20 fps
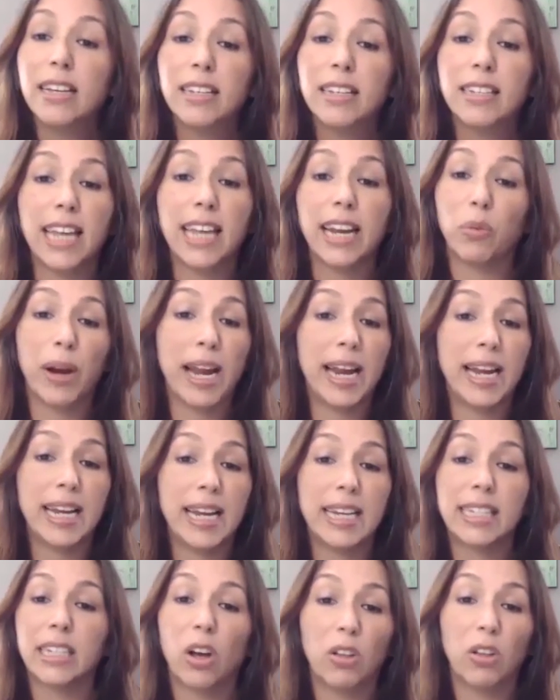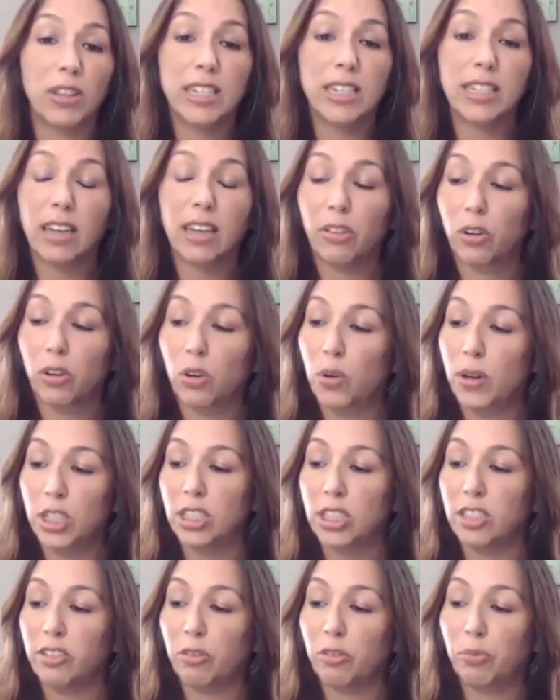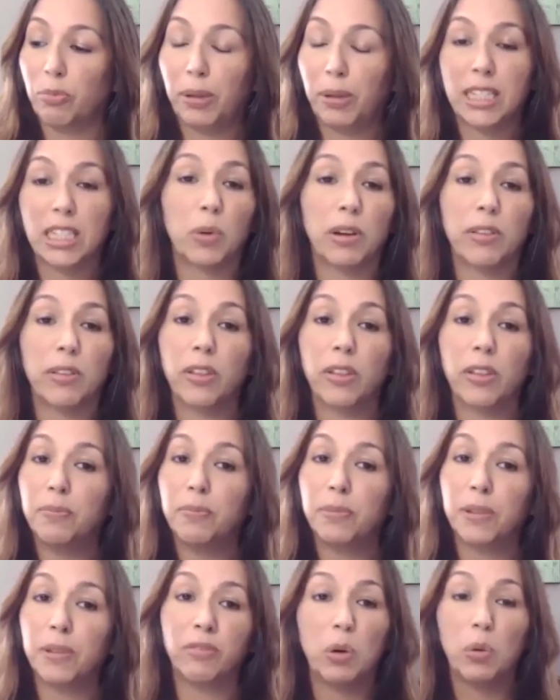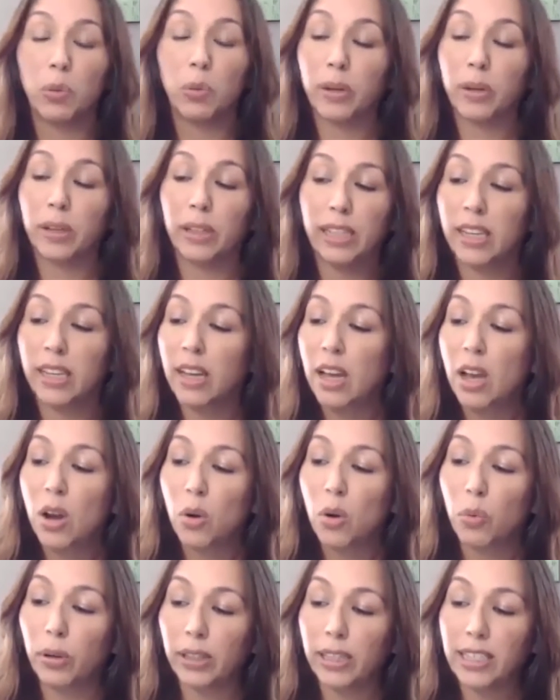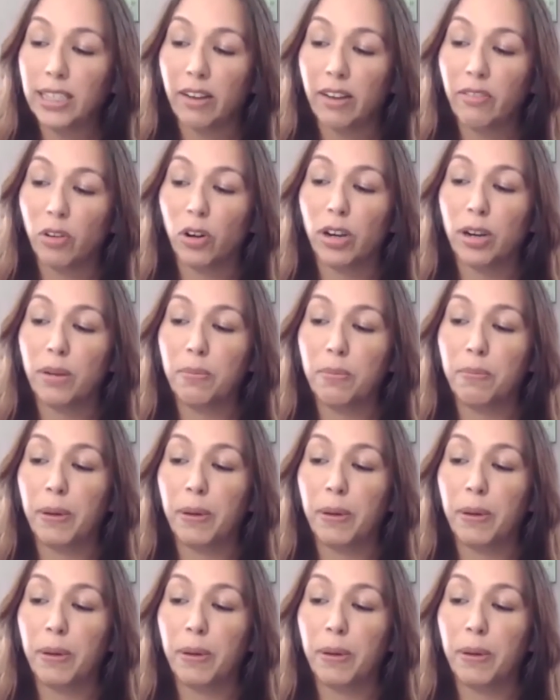Senate race and all these other questions of places where the vote really diverted.